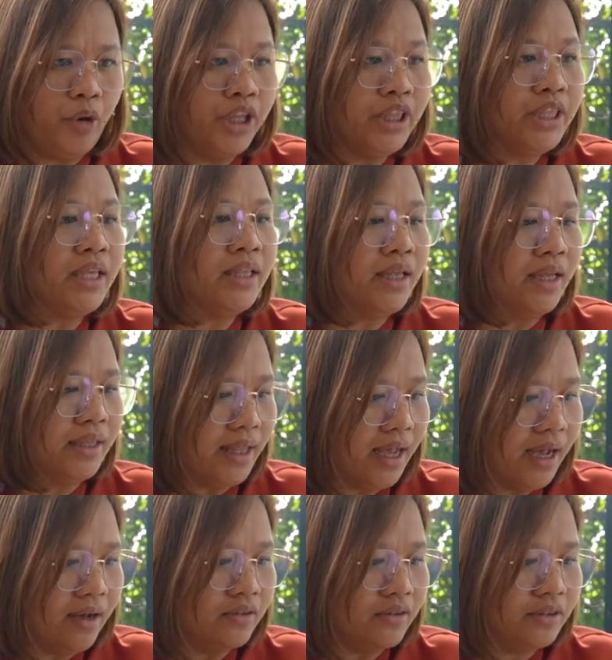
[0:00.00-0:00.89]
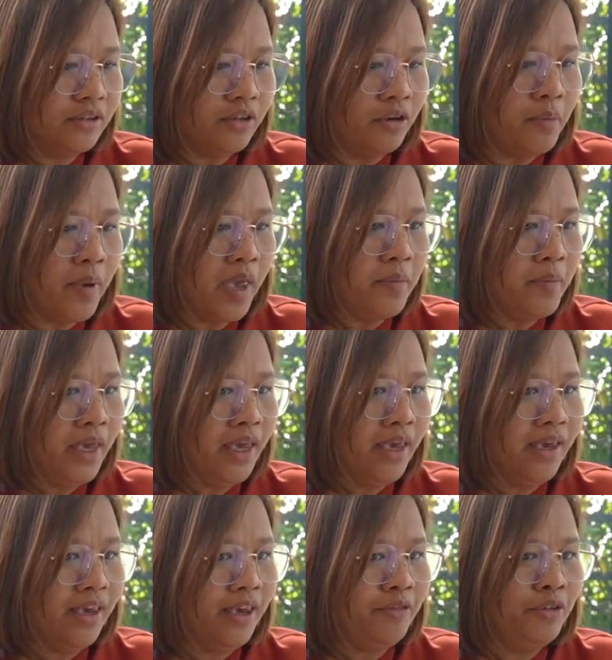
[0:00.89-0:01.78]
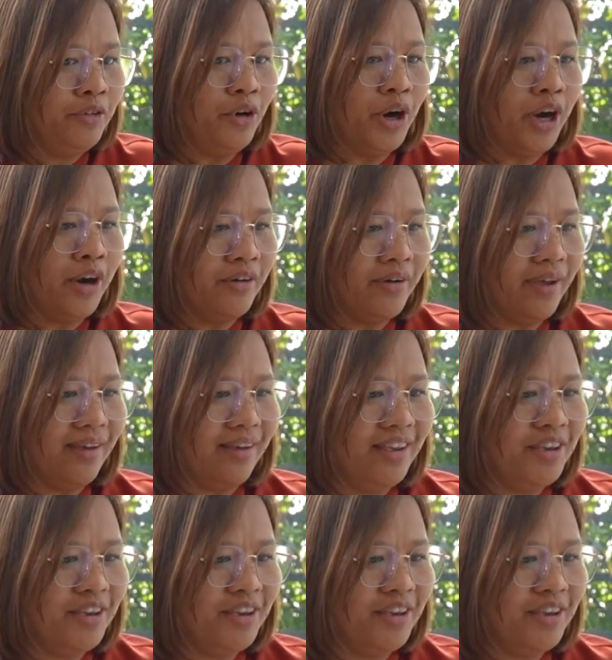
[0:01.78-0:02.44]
pointing that out. So maybe if you're